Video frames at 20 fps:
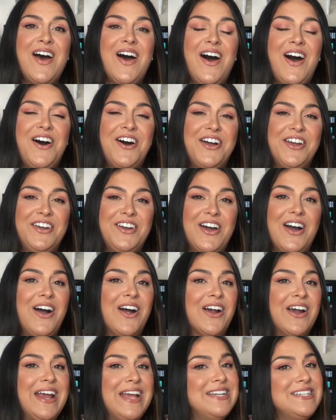on
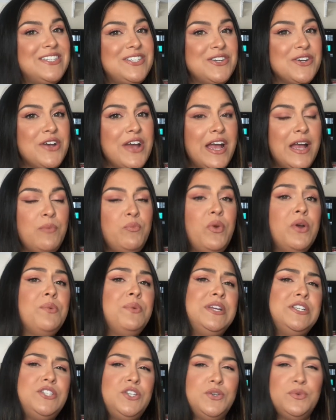our Instagram, where
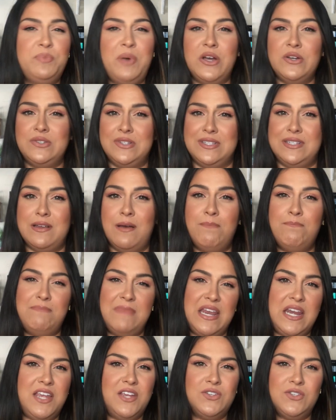we do post some
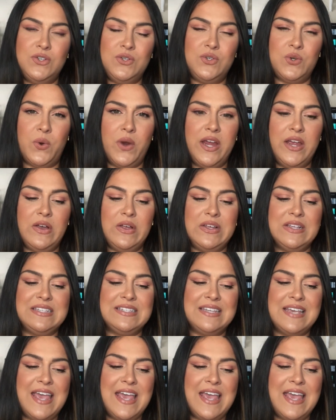mini tutorials.